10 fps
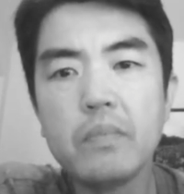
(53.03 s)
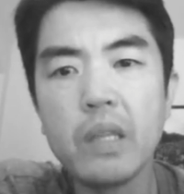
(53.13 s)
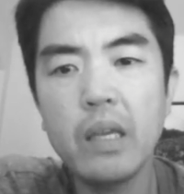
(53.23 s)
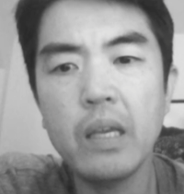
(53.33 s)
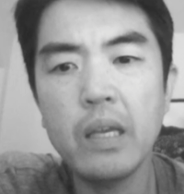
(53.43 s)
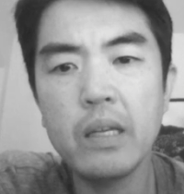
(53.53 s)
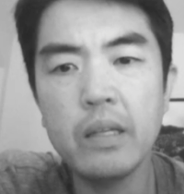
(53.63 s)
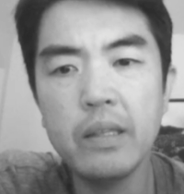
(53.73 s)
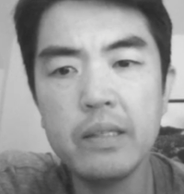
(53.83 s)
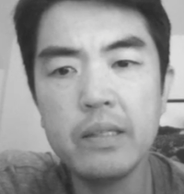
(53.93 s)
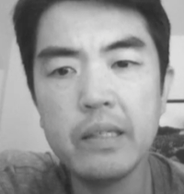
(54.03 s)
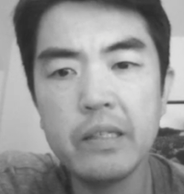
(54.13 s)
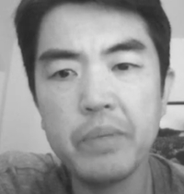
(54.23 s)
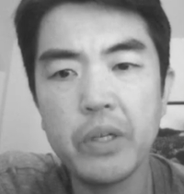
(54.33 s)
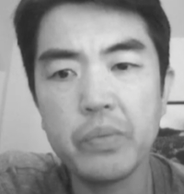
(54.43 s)
And in this
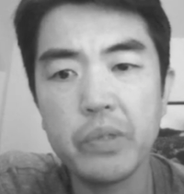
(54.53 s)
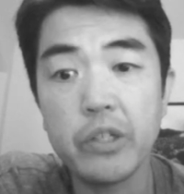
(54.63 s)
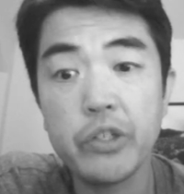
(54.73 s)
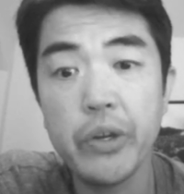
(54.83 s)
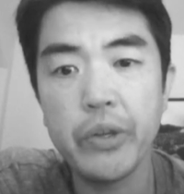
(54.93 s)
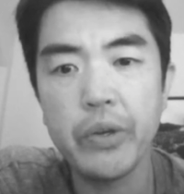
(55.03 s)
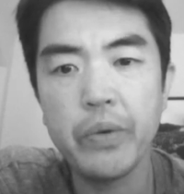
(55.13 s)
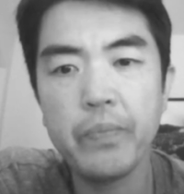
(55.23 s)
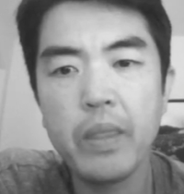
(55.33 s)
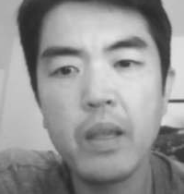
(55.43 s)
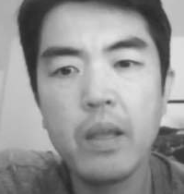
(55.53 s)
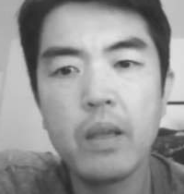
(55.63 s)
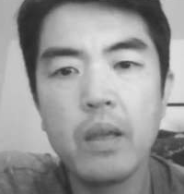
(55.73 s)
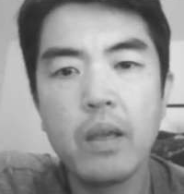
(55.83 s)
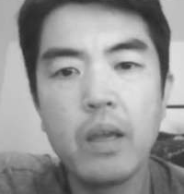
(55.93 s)
LinkedIn post, which I'll show you,
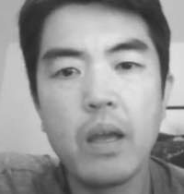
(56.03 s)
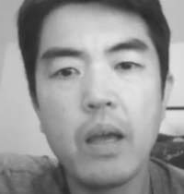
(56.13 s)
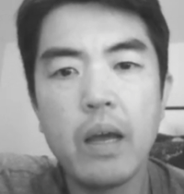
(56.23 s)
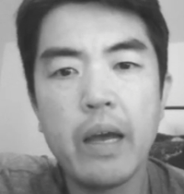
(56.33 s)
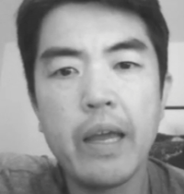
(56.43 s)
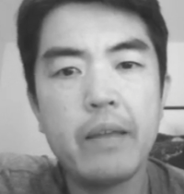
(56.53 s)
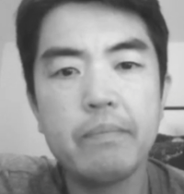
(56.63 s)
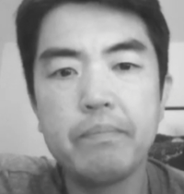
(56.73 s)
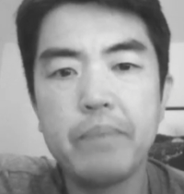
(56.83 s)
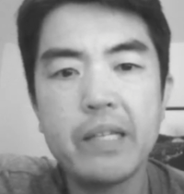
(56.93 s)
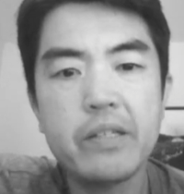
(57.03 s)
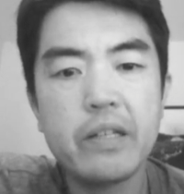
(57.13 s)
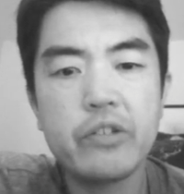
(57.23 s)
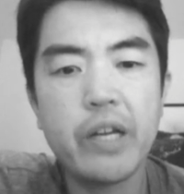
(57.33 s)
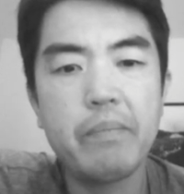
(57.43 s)
I
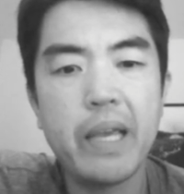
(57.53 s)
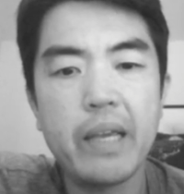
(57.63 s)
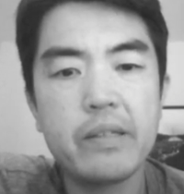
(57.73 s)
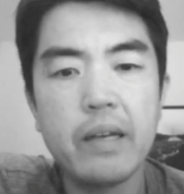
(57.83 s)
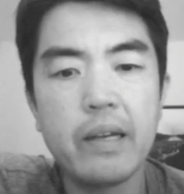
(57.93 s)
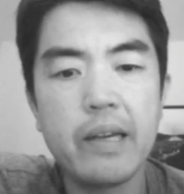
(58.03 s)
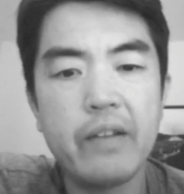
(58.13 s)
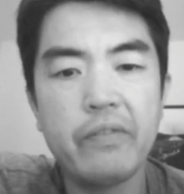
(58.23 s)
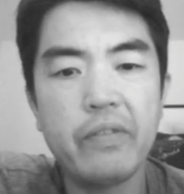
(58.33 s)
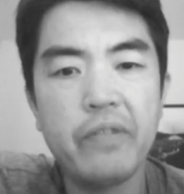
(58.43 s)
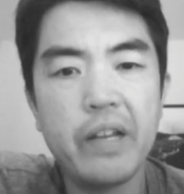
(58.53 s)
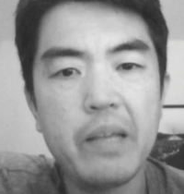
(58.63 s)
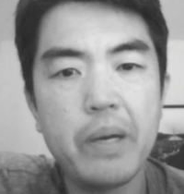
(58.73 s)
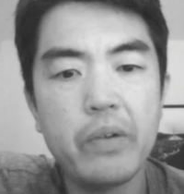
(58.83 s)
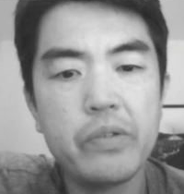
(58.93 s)
basically try to make a kind of a funny
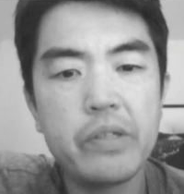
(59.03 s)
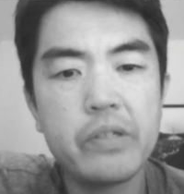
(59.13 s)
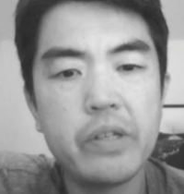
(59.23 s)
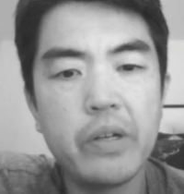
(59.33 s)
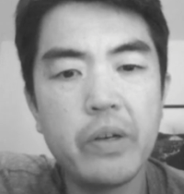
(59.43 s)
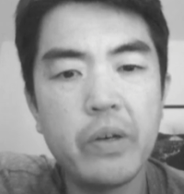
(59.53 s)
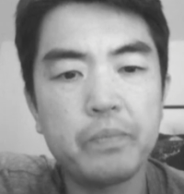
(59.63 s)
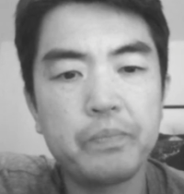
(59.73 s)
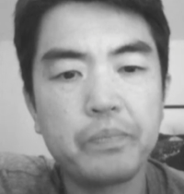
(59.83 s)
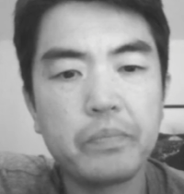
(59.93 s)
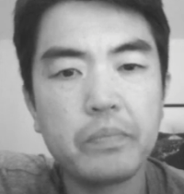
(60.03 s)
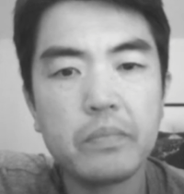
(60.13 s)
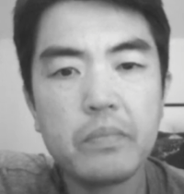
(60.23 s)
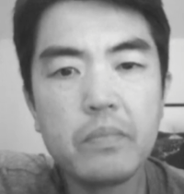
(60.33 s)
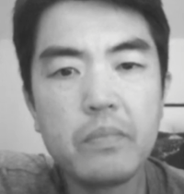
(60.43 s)
post. And so
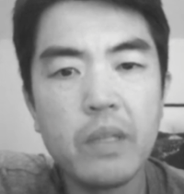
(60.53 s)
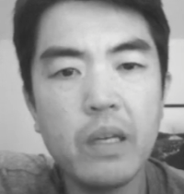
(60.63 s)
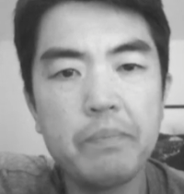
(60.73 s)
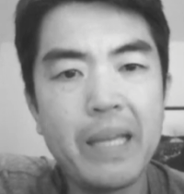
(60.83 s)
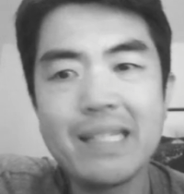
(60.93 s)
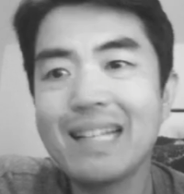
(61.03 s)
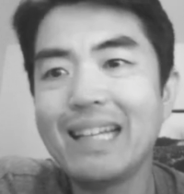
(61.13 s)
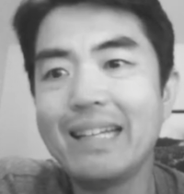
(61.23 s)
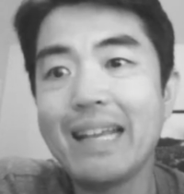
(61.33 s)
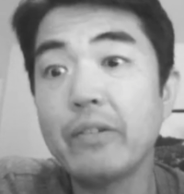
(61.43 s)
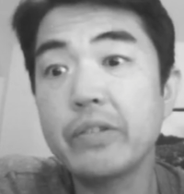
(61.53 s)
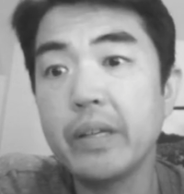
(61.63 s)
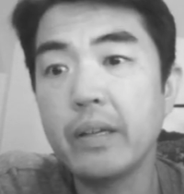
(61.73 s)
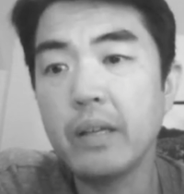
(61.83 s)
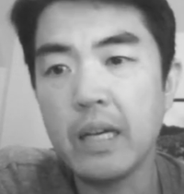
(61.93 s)
basically
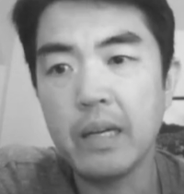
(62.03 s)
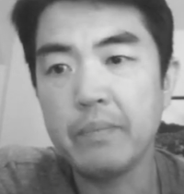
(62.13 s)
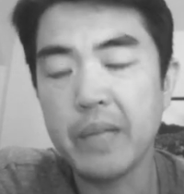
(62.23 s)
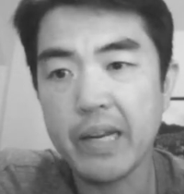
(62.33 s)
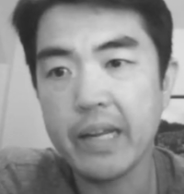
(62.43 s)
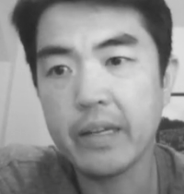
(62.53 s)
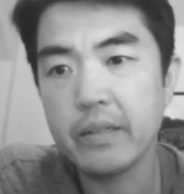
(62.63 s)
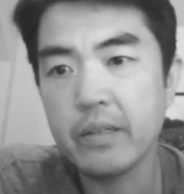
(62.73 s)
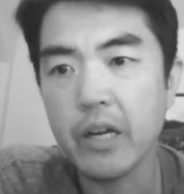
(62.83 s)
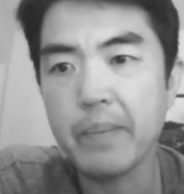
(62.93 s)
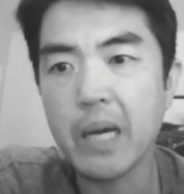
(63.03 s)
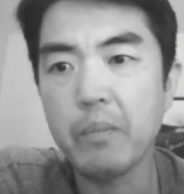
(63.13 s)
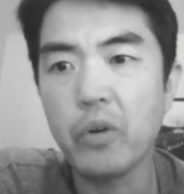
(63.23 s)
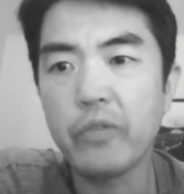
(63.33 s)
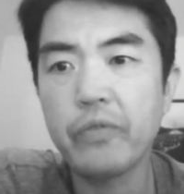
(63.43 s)
announcing, now that I could talk about it
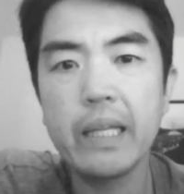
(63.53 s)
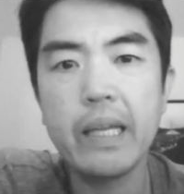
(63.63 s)
more freely,